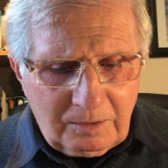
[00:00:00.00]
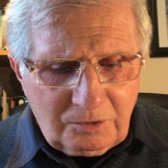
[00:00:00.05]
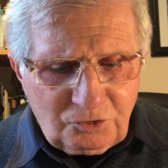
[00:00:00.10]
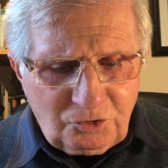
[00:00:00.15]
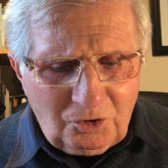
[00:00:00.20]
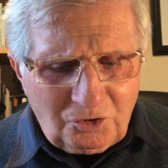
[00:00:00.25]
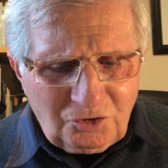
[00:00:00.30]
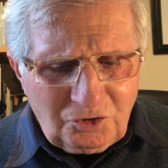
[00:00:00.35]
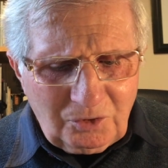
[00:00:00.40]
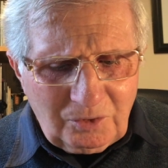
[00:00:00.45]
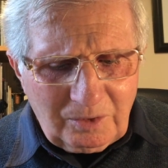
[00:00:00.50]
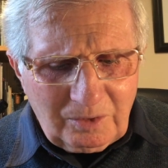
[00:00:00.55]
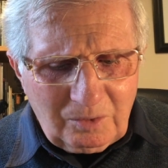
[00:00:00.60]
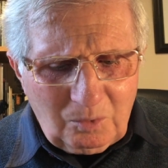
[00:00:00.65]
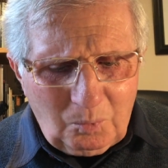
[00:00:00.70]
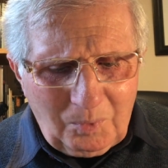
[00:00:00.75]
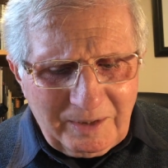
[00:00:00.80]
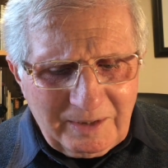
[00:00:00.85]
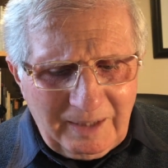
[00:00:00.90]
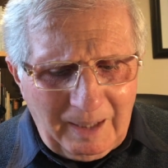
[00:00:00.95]
Joshua
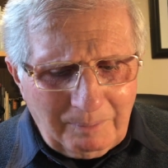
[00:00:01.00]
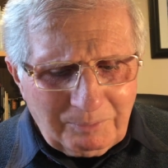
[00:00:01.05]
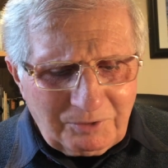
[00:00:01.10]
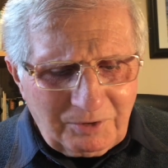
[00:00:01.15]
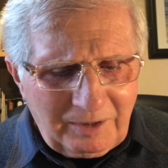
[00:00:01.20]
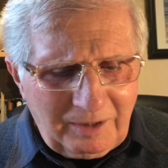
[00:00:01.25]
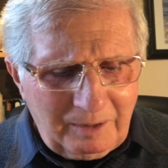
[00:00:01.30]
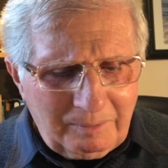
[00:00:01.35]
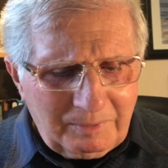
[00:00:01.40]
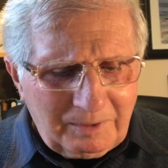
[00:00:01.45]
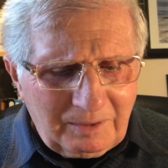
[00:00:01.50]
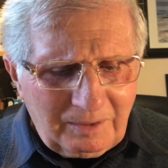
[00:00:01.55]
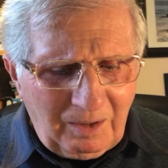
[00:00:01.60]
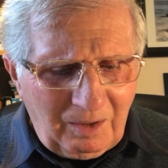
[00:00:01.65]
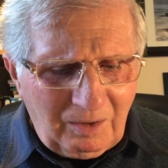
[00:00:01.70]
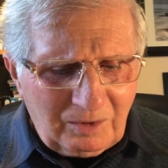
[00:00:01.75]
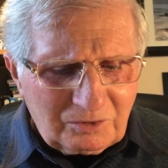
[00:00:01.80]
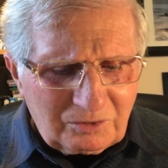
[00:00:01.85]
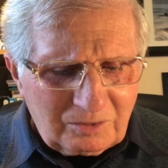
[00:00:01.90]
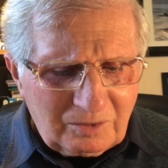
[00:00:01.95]
went up to him and
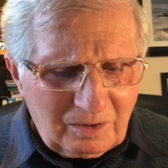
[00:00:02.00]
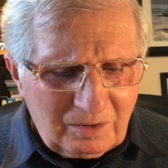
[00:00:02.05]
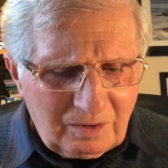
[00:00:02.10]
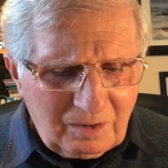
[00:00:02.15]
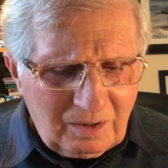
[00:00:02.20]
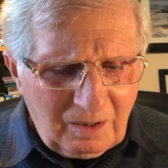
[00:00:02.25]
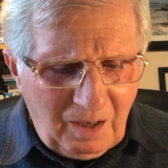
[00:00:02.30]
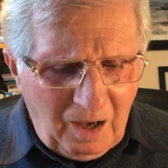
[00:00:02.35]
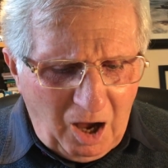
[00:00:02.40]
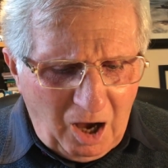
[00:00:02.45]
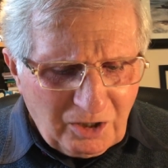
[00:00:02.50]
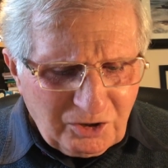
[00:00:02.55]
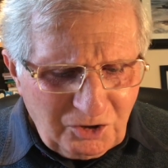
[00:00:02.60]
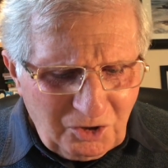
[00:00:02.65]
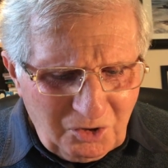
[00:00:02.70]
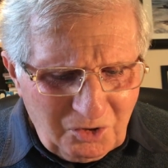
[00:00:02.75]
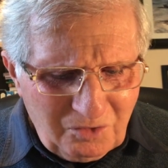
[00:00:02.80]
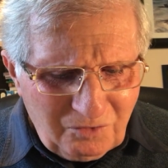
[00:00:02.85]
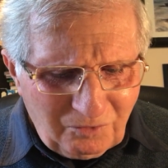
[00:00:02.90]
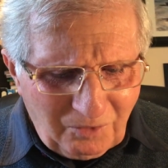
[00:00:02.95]
asked, "Are
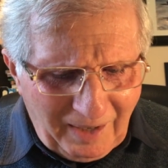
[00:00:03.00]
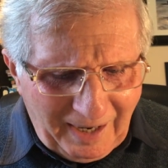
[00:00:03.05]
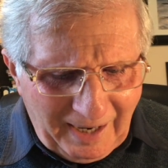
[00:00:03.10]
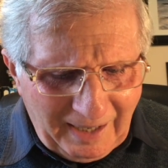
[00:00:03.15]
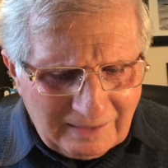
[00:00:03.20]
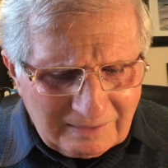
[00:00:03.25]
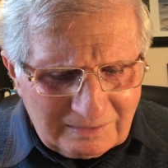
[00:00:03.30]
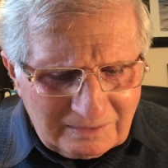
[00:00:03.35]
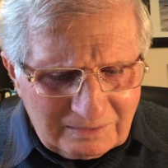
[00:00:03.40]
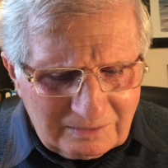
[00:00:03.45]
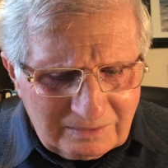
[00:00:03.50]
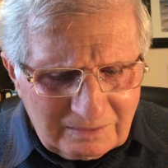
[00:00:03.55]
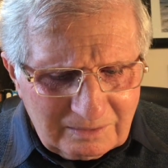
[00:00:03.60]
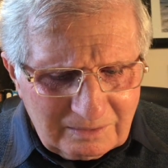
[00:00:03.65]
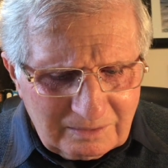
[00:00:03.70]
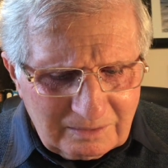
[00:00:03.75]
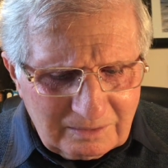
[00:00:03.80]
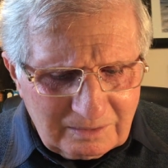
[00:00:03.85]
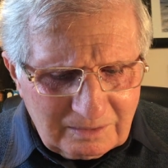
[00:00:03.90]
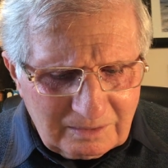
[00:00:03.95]
you for us
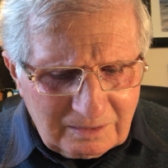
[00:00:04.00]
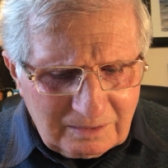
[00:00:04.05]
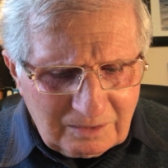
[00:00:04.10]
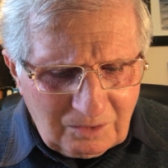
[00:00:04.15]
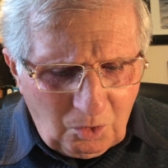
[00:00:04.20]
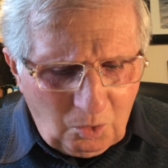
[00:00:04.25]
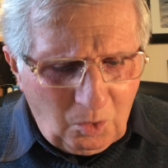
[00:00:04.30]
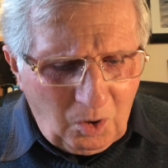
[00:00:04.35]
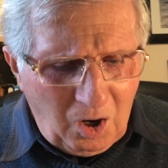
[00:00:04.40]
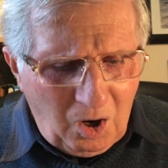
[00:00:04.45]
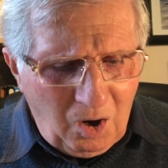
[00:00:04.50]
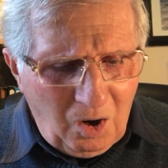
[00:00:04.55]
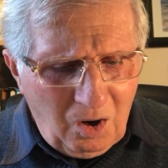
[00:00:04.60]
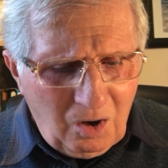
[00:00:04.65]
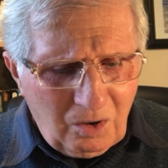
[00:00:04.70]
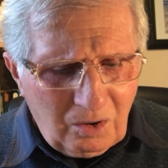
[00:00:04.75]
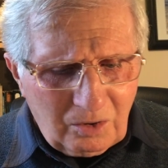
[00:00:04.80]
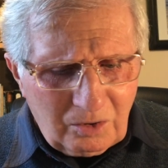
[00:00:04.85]
or are